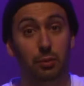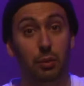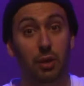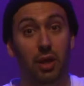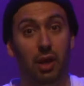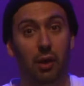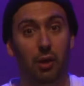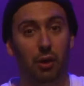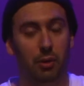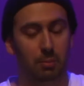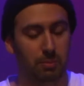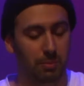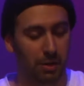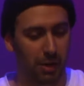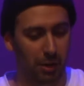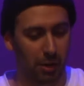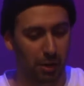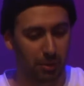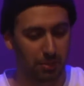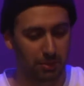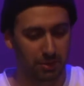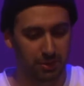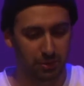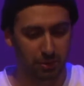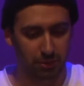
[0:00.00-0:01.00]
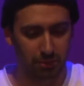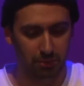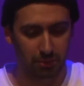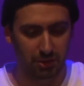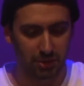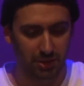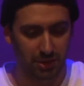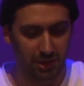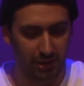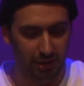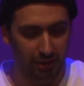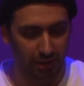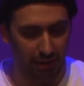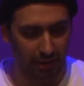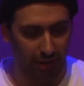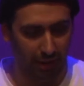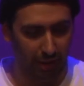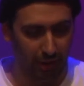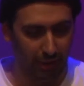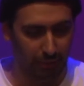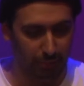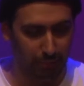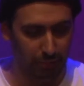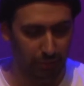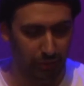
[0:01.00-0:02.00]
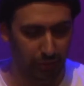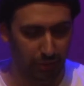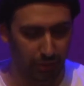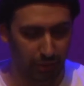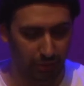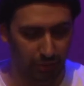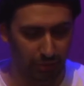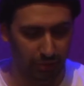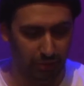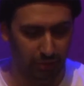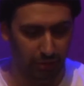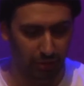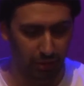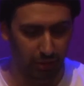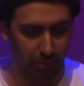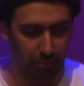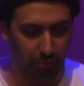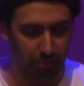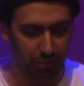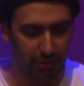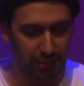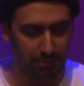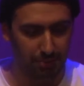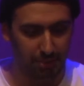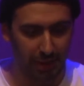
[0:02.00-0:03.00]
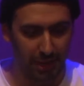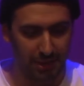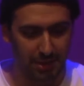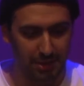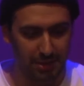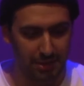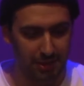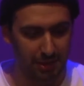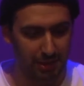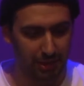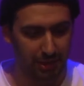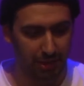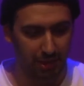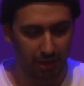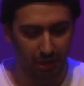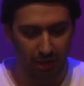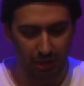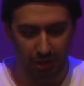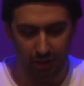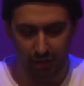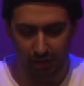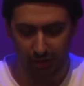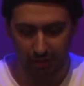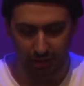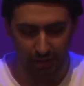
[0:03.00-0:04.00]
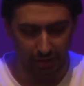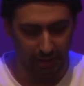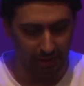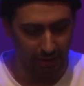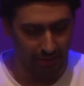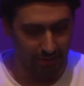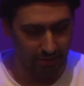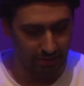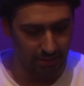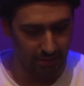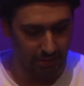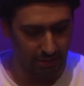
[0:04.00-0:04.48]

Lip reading: Well, I hope it's good music on pretty basic things.